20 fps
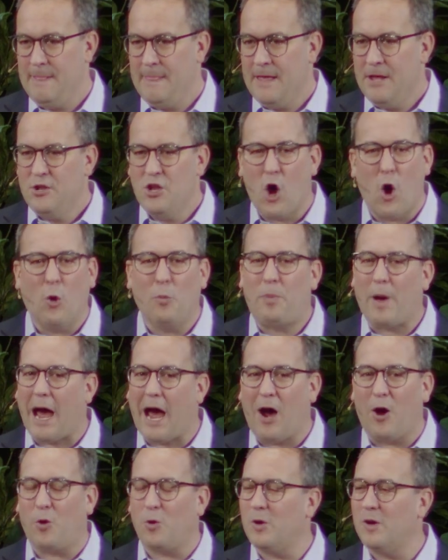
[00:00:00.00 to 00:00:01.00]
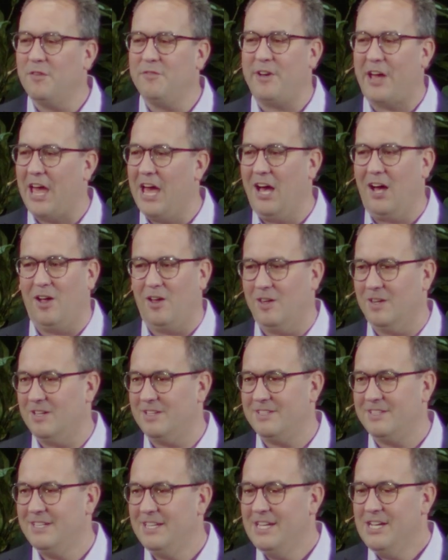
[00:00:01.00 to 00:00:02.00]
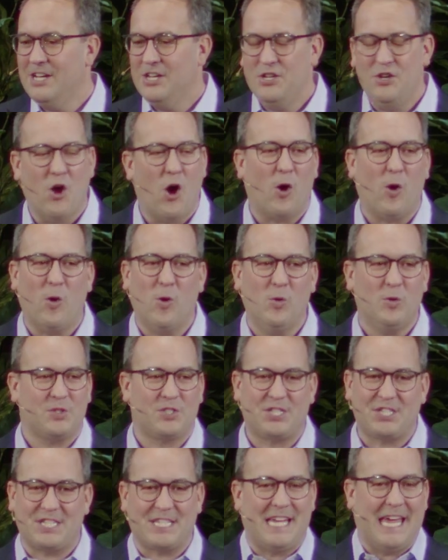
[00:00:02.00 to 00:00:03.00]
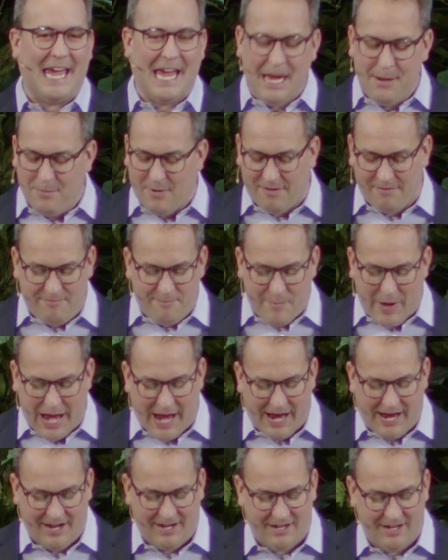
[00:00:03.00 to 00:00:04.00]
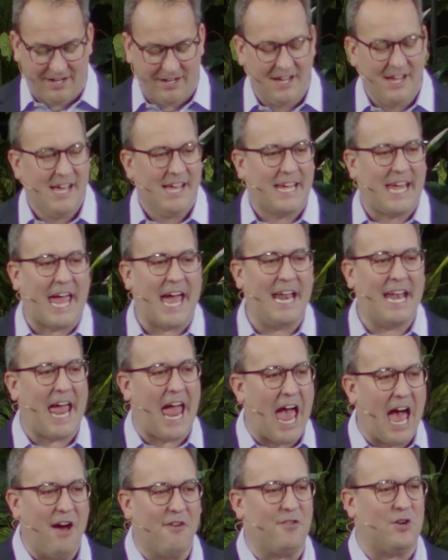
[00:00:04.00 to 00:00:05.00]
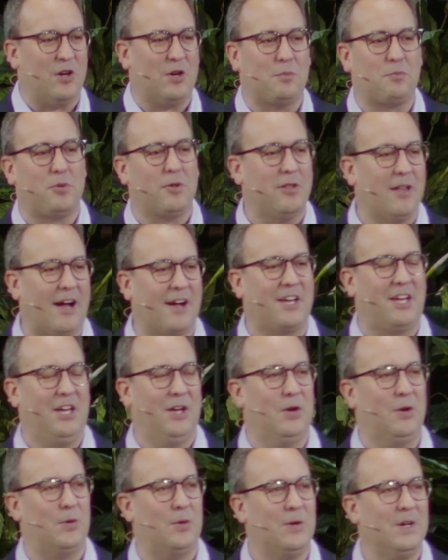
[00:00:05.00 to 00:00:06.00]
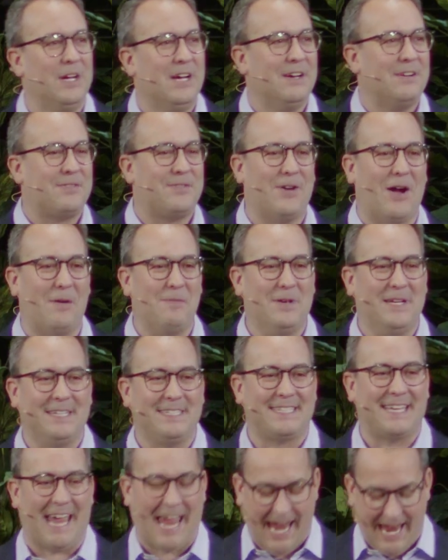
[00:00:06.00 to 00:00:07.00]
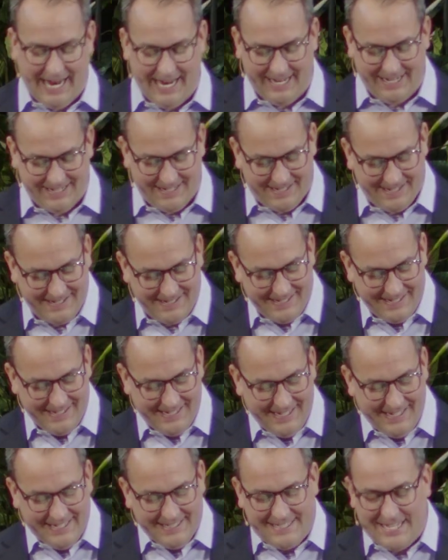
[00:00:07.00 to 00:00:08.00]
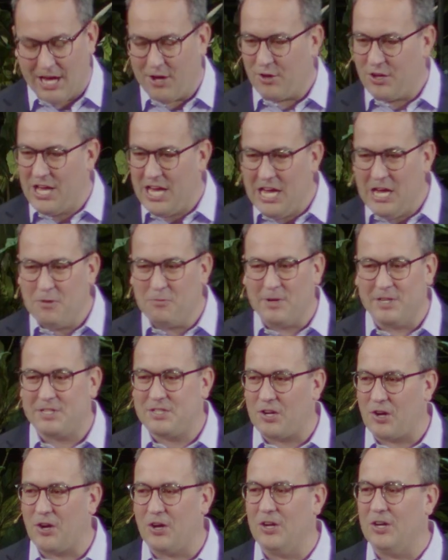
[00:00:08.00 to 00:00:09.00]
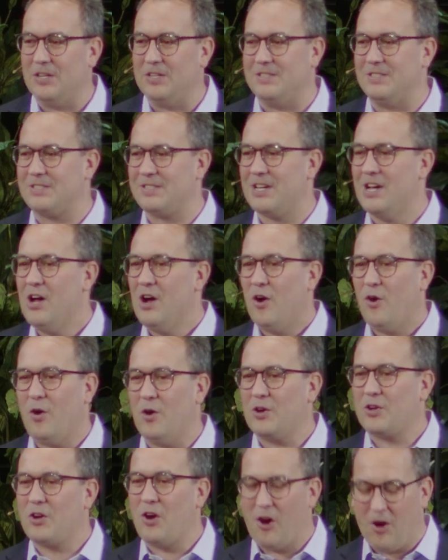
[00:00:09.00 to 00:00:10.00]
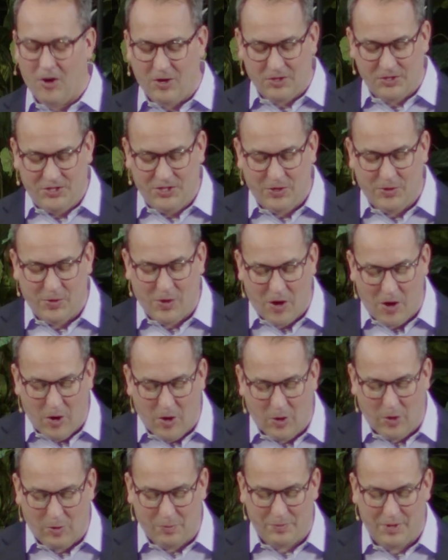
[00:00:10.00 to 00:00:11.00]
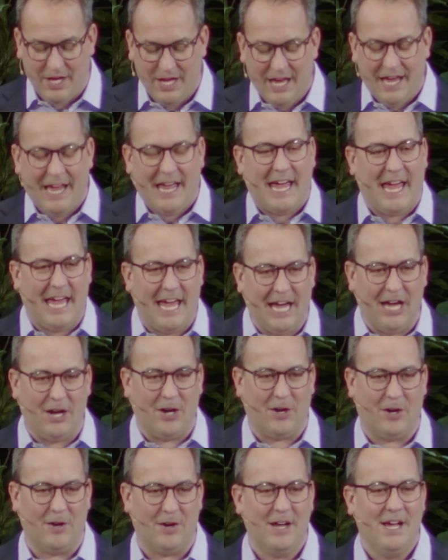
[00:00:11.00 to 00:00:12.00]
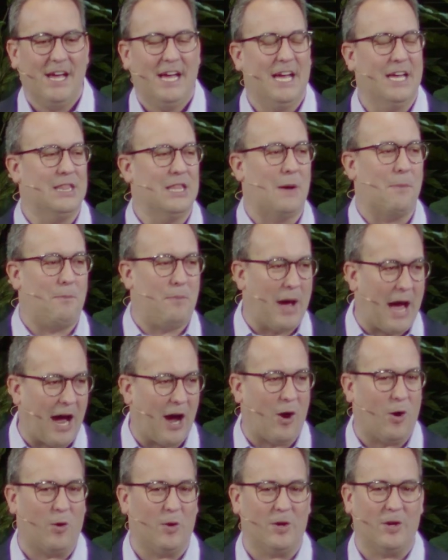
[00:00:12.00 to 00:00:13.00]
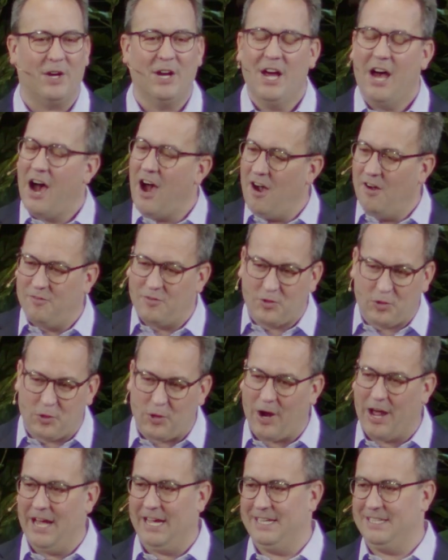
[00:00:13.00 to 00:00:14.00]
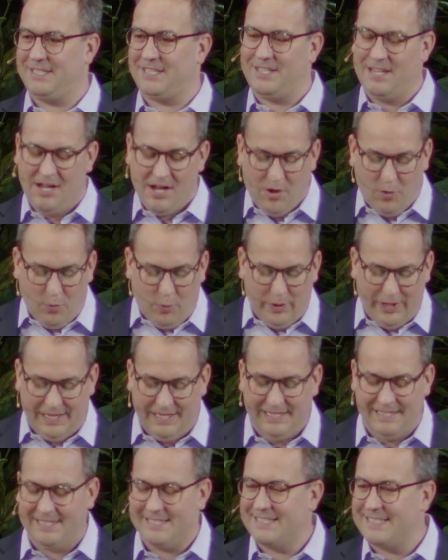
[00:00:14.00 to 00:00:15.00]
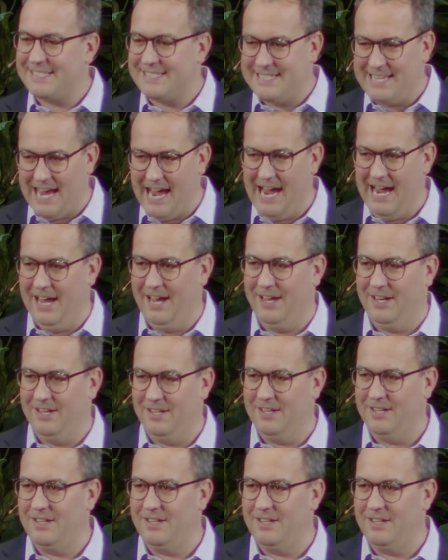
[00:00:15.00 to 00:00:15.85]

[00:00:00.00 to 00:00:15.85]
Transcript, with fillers: No power of hell. No scheme of man can ever pluck you from his hand till he returns or calls you home. Here in the power of Christ we stand.